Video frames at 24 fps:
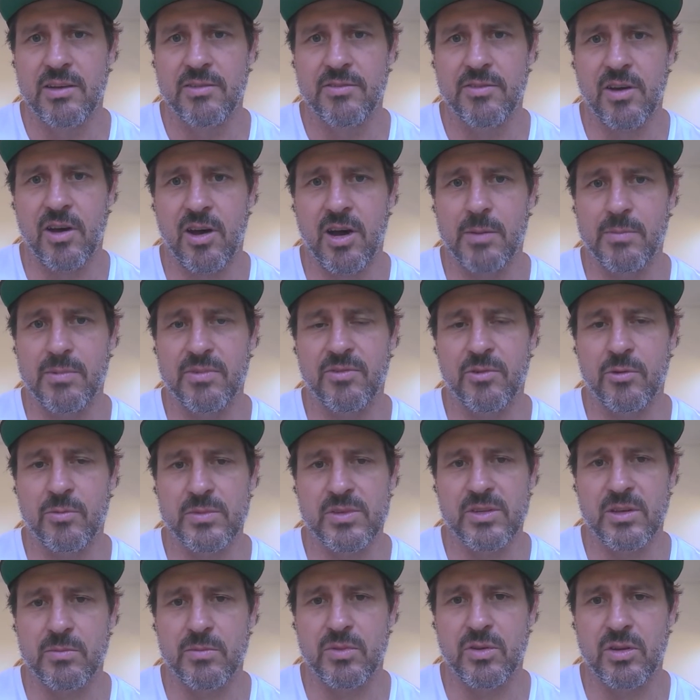for
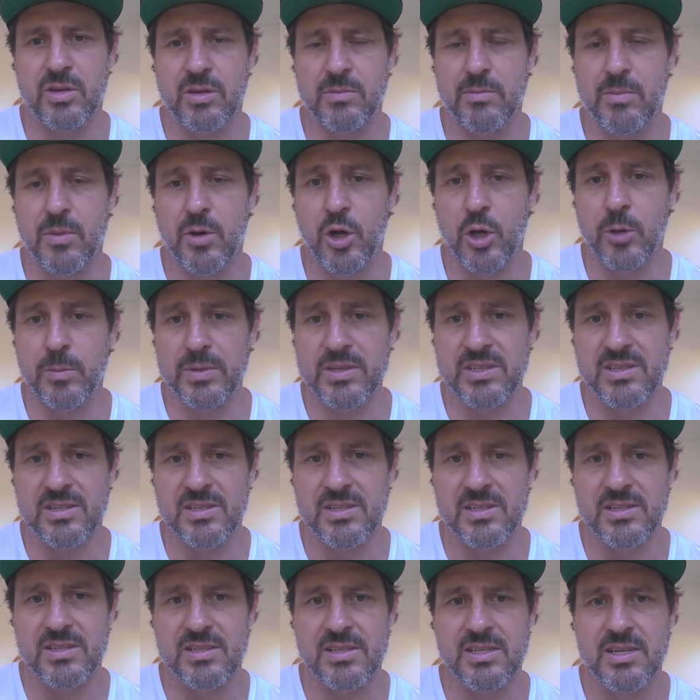high-performance computing
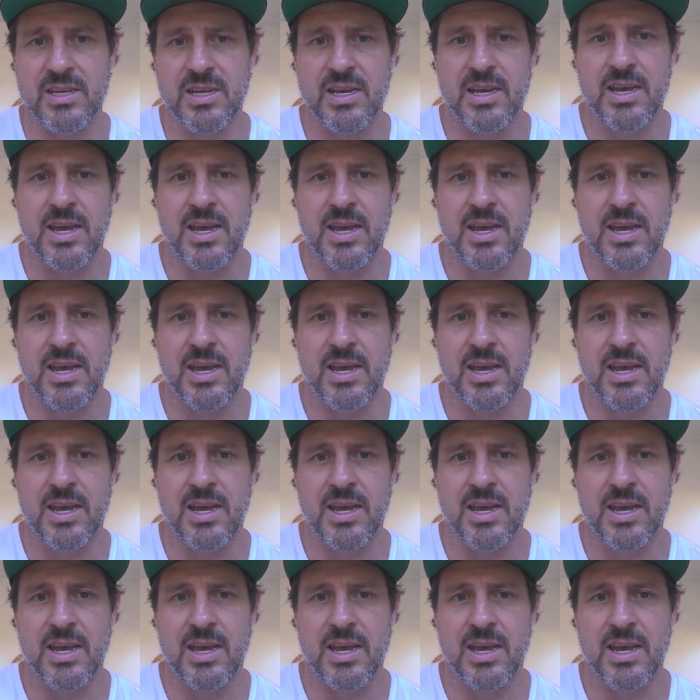purposes.